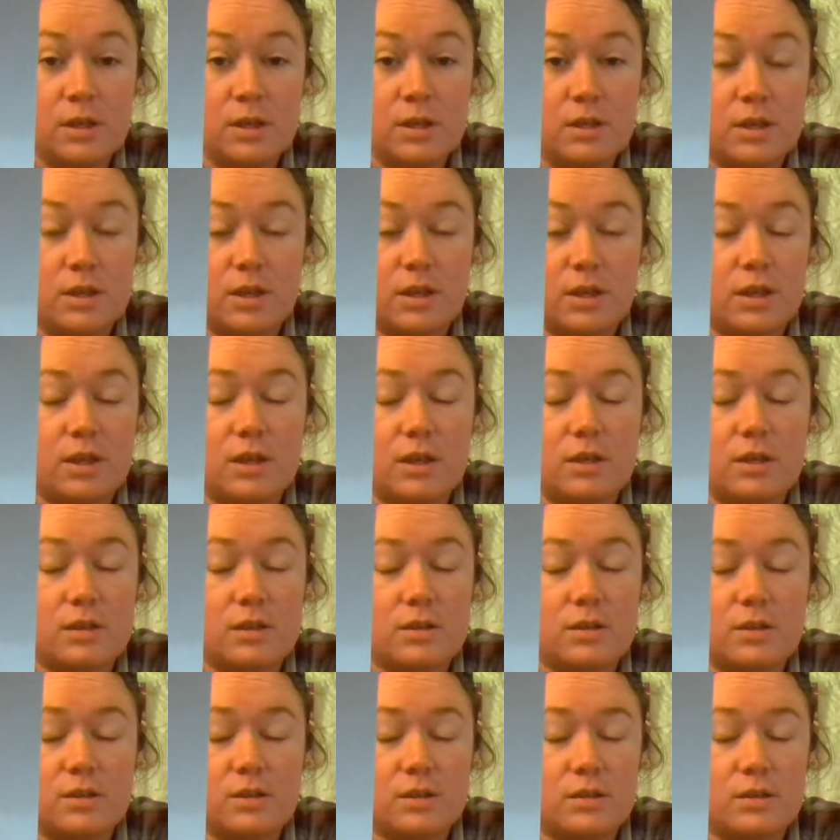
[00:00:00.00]

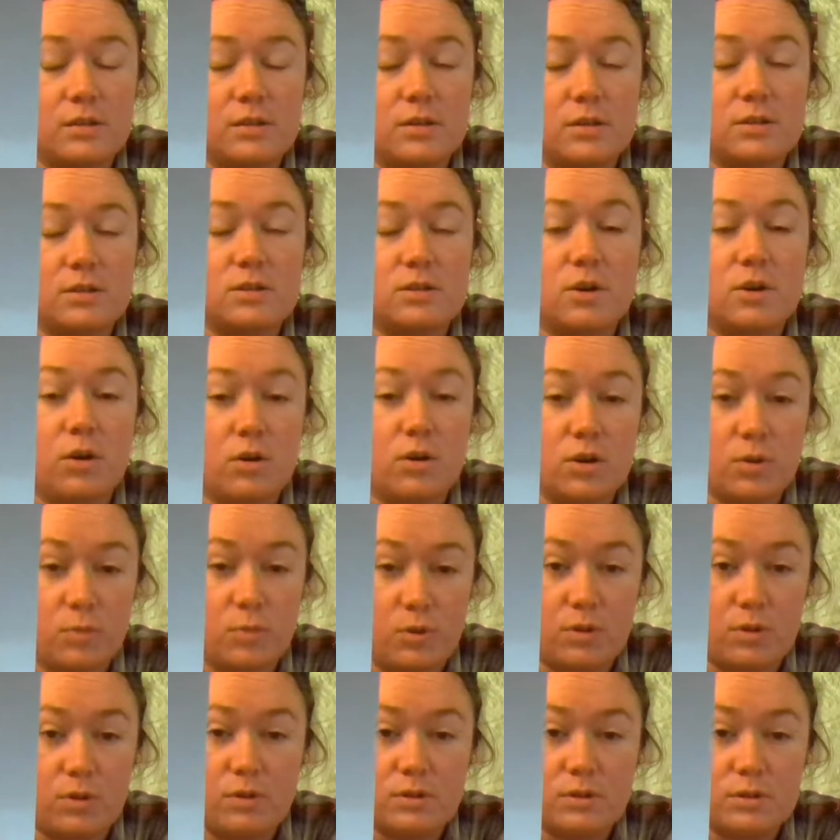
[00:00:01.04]
It's
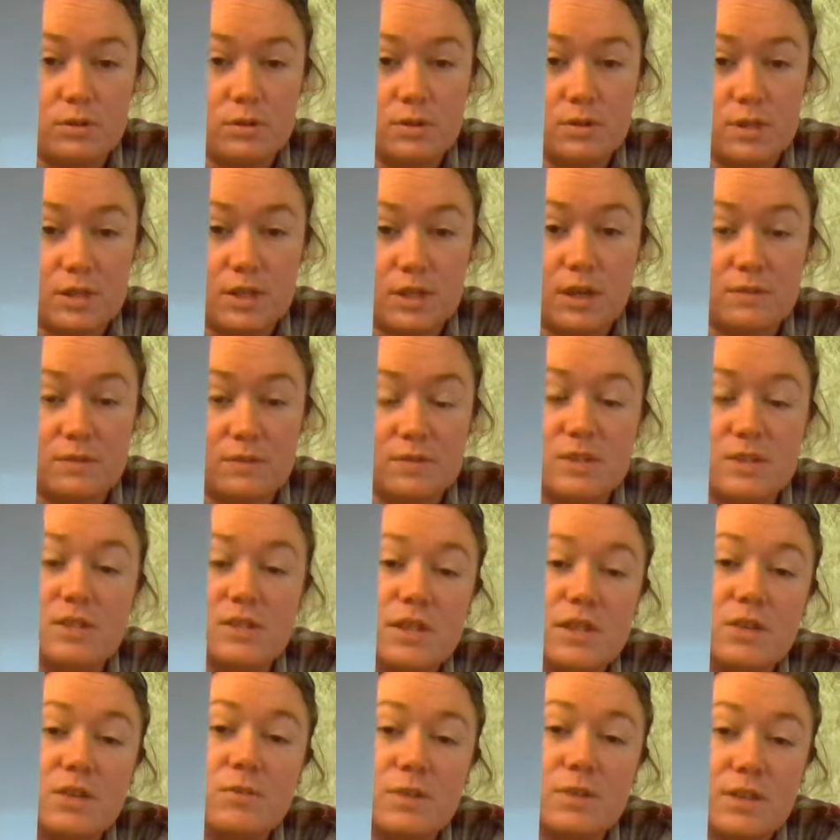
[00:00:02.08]
horrible. They have to
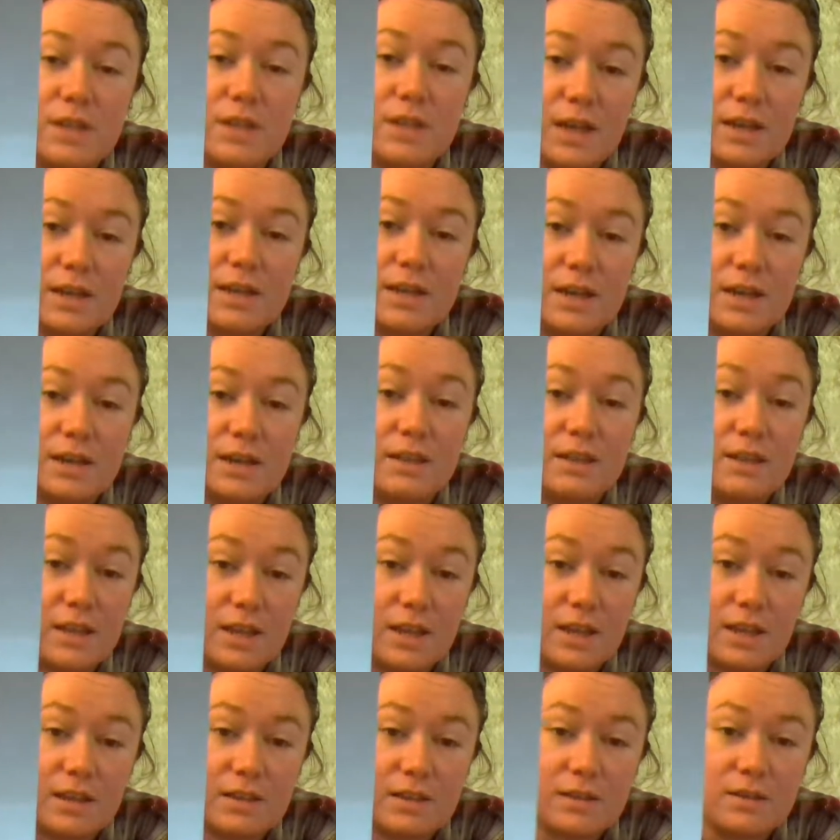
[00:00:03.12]
deal with that kind of
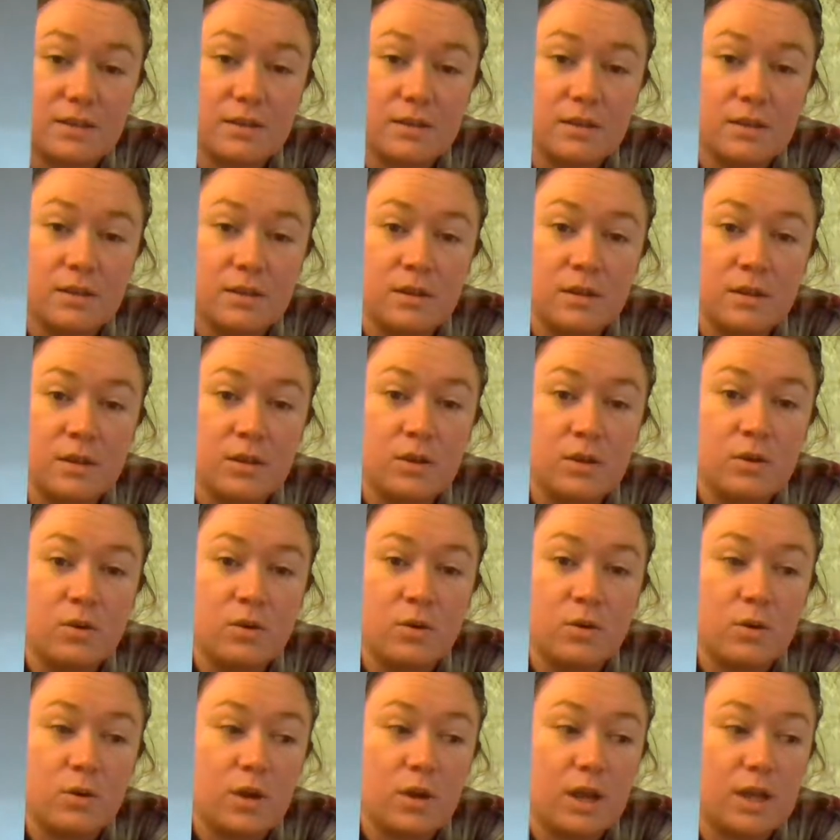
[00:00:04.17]
thing.
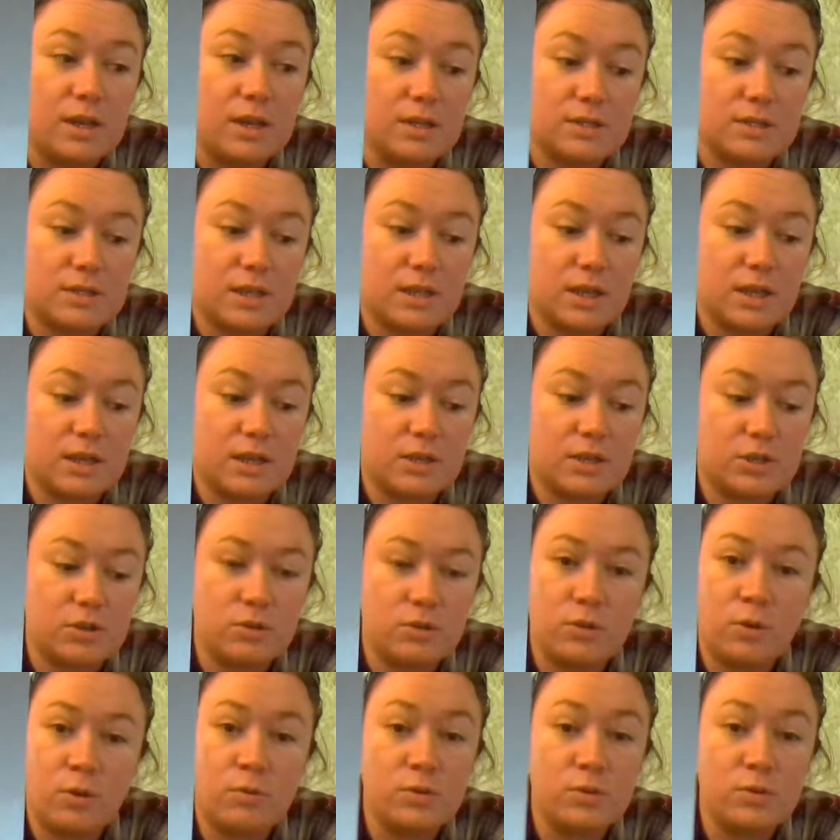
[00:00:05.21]
And it's like, you
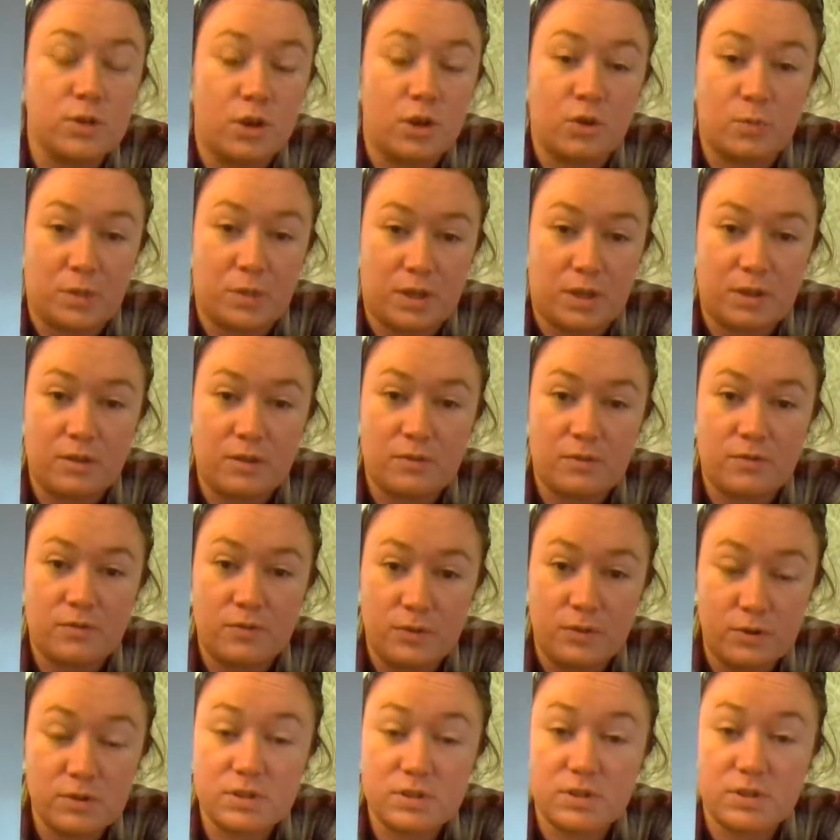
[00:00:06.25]
don't know me,
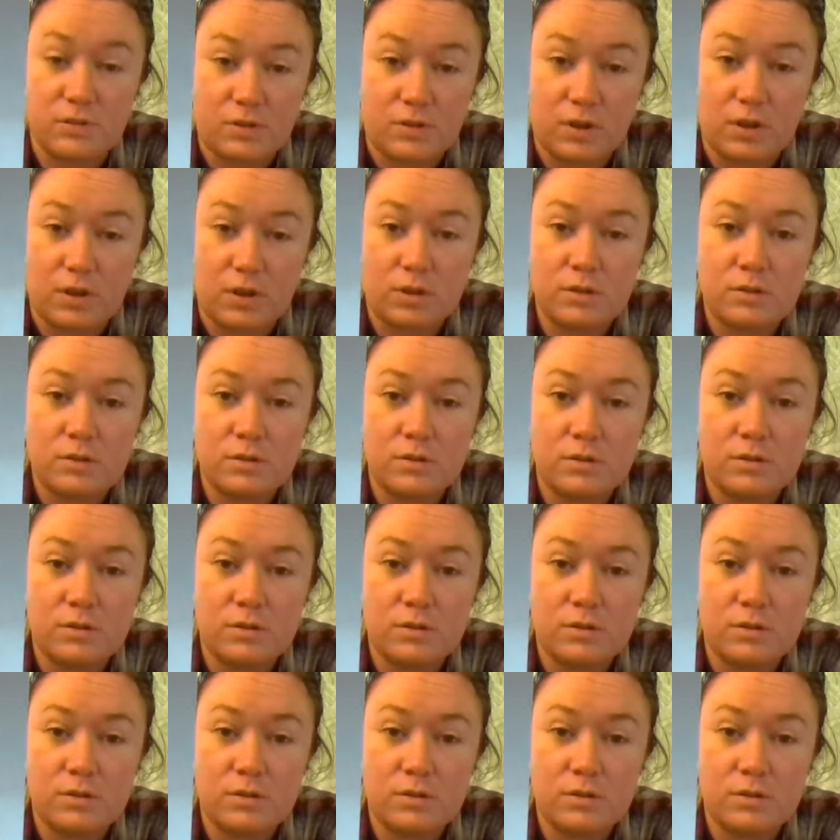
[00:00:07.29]
first of all.